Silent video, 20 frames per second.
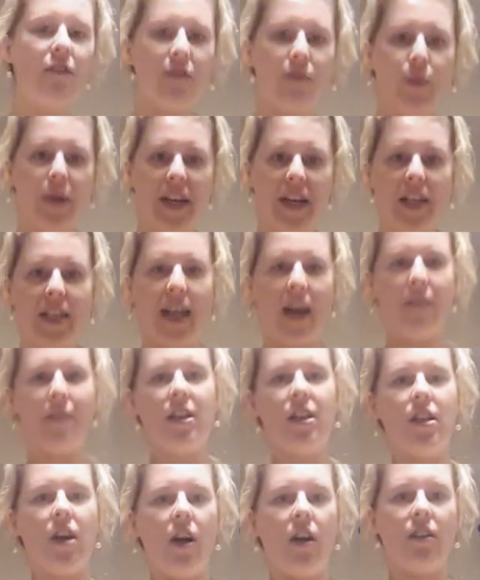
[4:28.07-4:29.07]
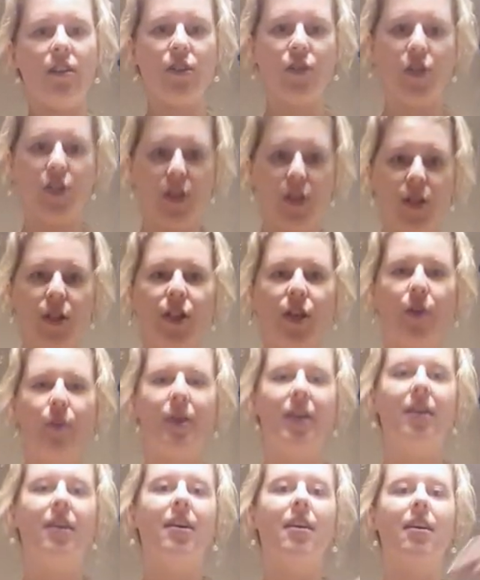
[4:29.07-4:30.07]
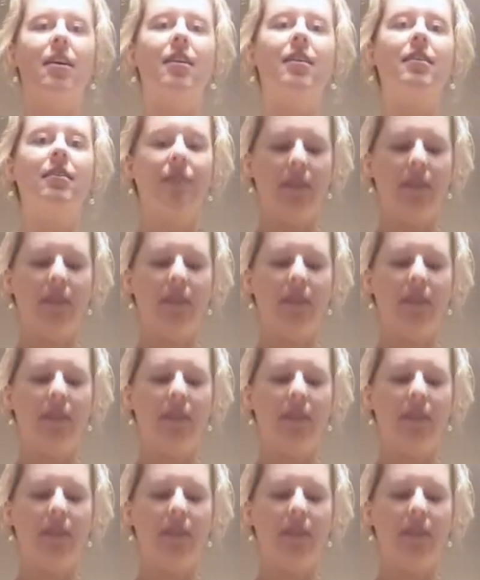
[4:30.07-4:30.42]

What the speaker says: We can have a dance studio in here.